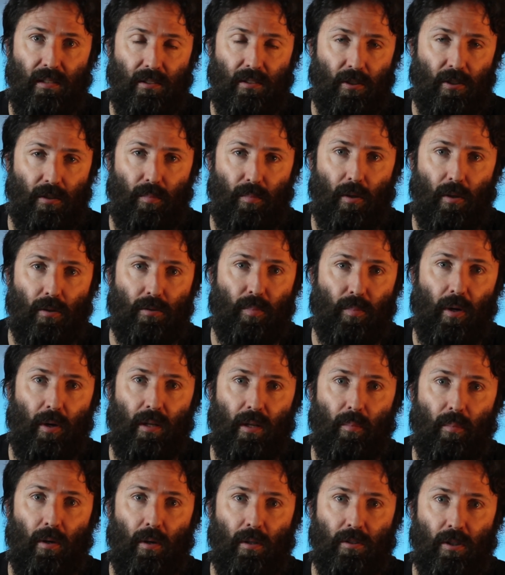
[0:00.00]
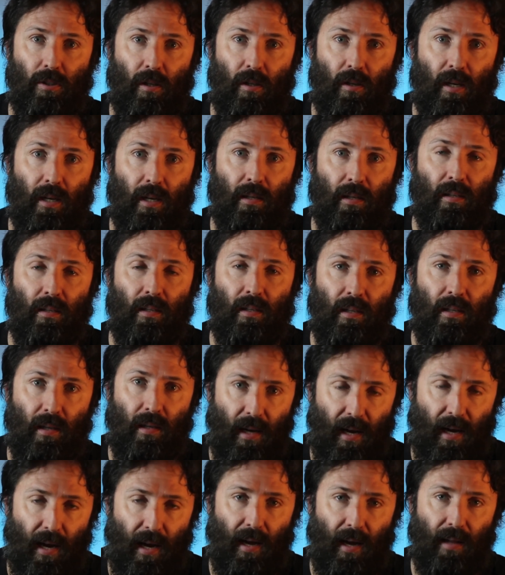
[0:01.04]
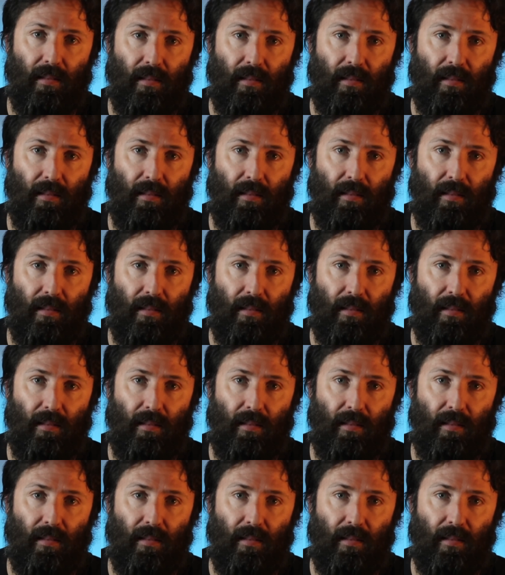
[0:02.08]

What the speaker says: Just multiply the moduli, add the